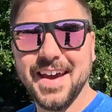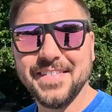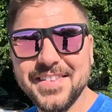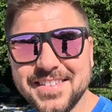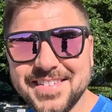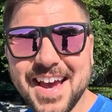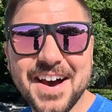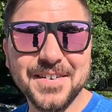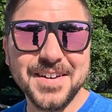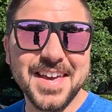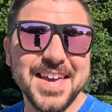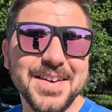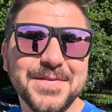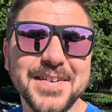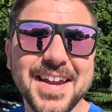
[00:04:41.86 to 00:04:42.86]
And the town
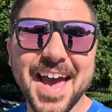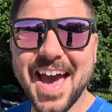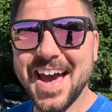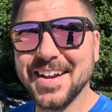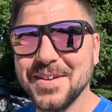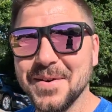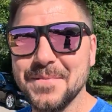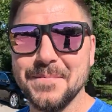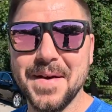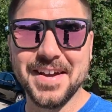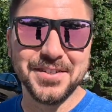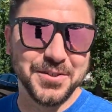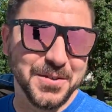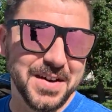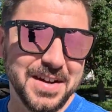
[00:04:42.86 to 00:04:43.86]
even had
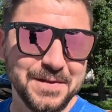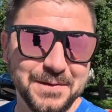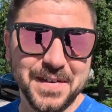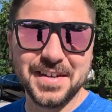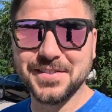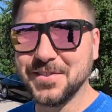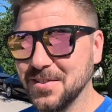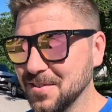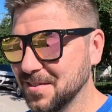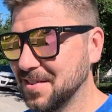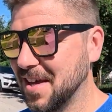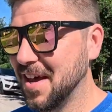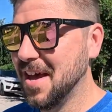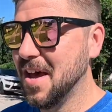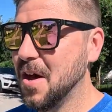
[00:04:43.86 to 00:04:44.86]
major investors.
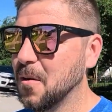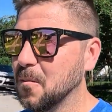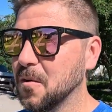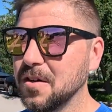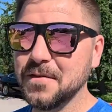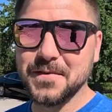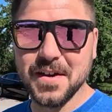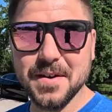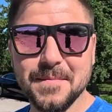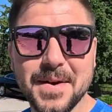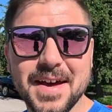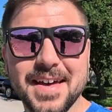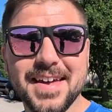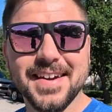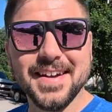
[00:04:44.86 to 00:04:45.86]
One of them
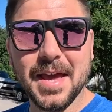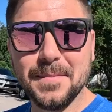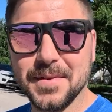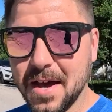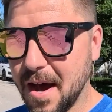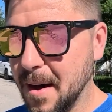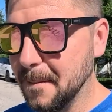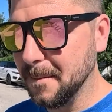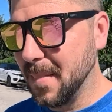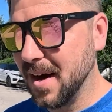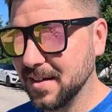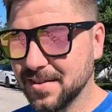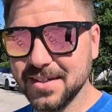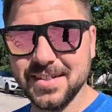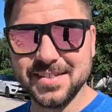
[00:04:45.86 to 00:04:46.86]
named
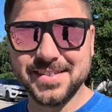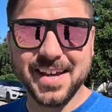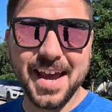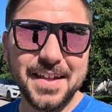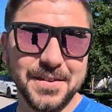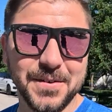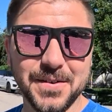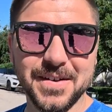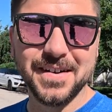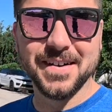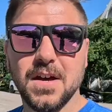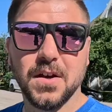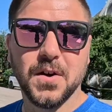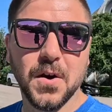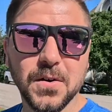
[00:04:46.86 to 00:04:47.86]
Amasa Taylor.
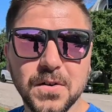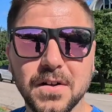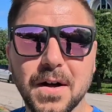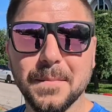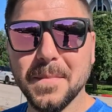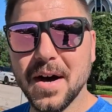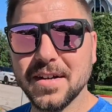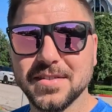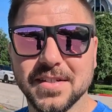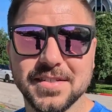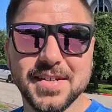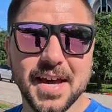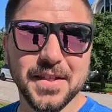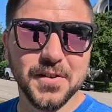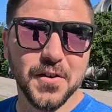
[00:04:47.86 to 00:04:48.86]
Colonel Amasa
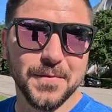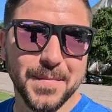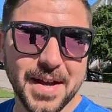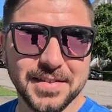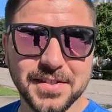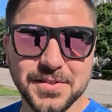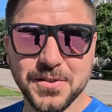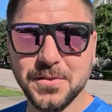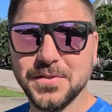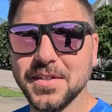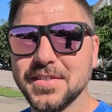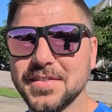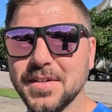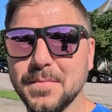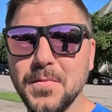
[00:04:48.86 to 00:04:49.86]
Taylor of
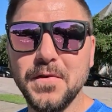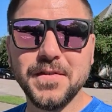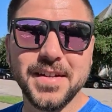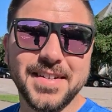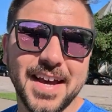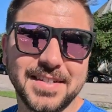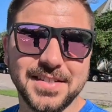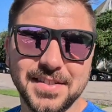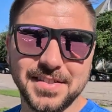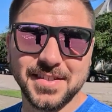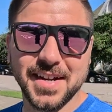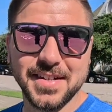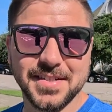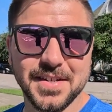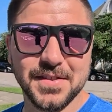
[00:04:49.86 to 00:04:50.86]
Massachusetts moved to Texas in
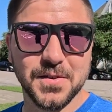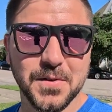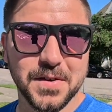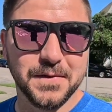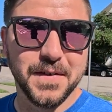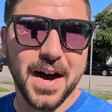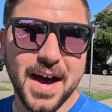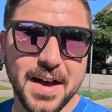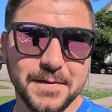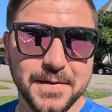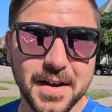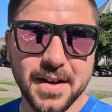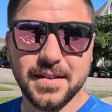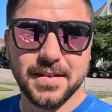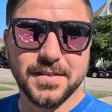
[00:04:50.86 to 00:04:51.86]
1835
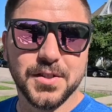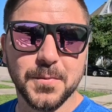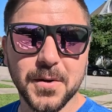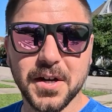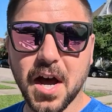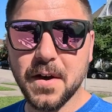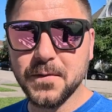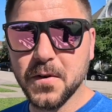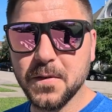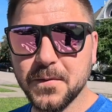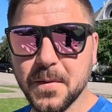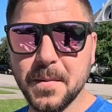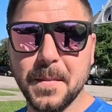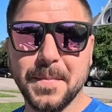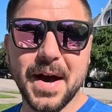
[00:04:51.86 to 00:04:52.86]
to recover
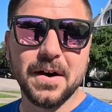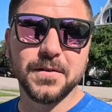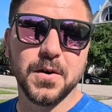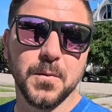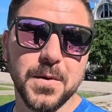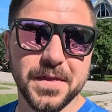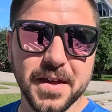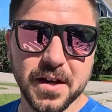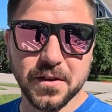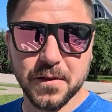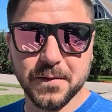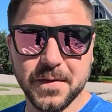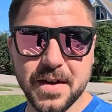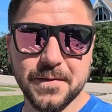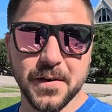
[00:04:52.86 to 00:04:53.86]
from a bout with yellow
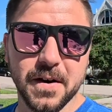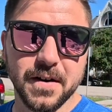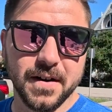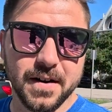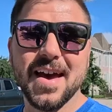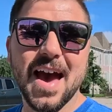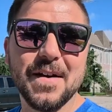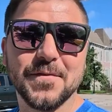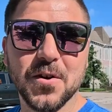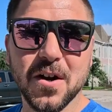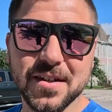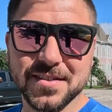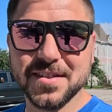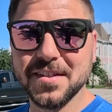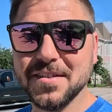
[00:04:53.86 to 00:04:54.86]
fever. After
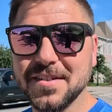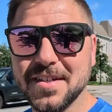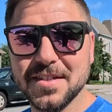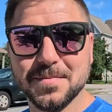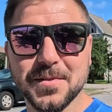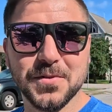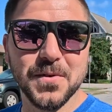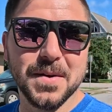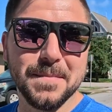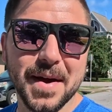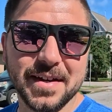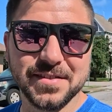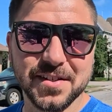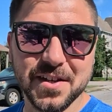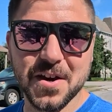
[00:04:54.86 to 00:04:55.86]
hostilities between
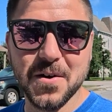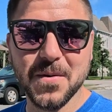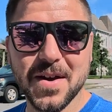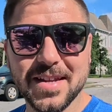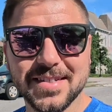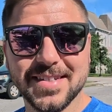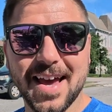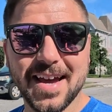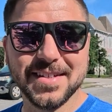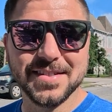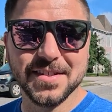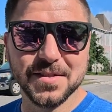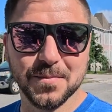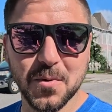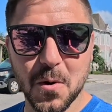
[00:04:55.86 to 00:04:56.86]
Mexico and
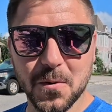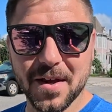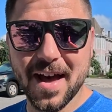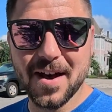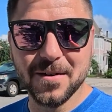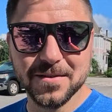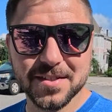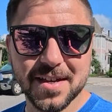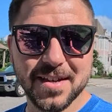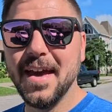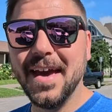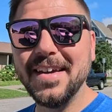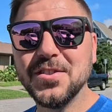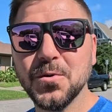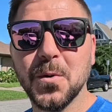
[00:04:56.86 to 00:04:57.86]
Texas broke out,
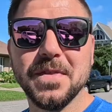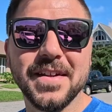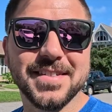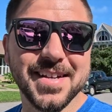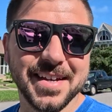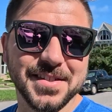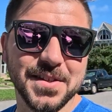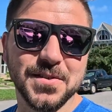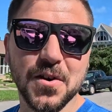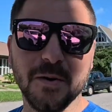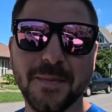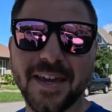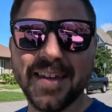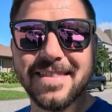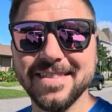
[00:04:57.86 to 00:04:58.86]
he joined the Texas
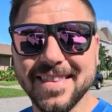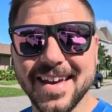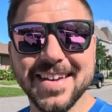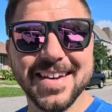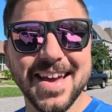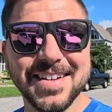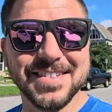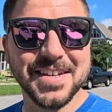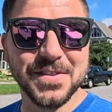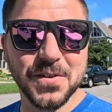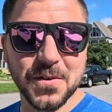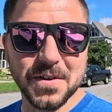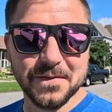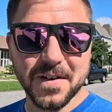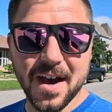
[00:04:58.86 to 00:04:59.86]
Army in late
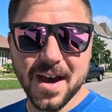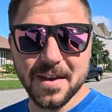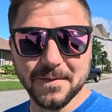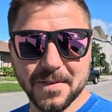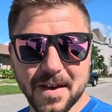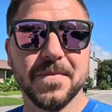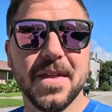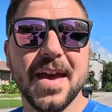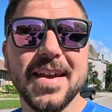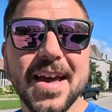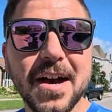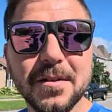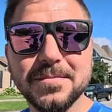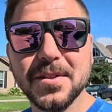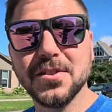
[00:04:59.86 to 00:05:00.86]
1835 and
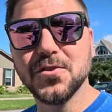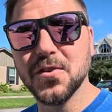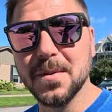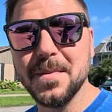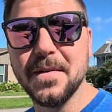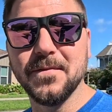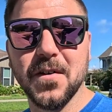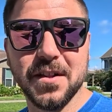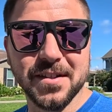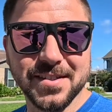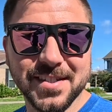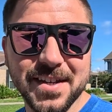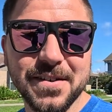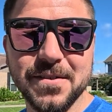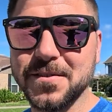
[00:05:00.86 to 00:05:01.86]
helped drum up
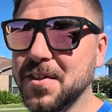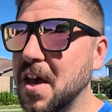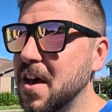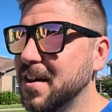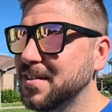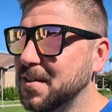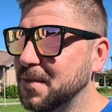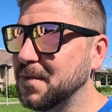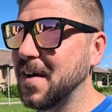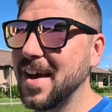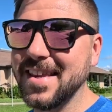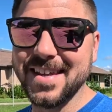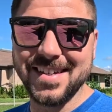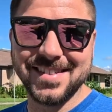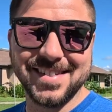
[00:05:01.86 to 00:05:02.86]
volunteers to
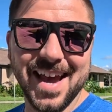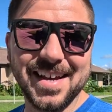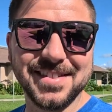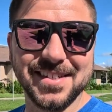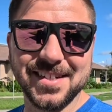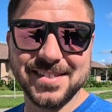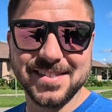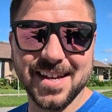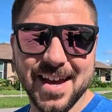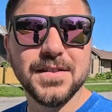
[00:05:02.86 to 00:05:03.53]
fight in Texas.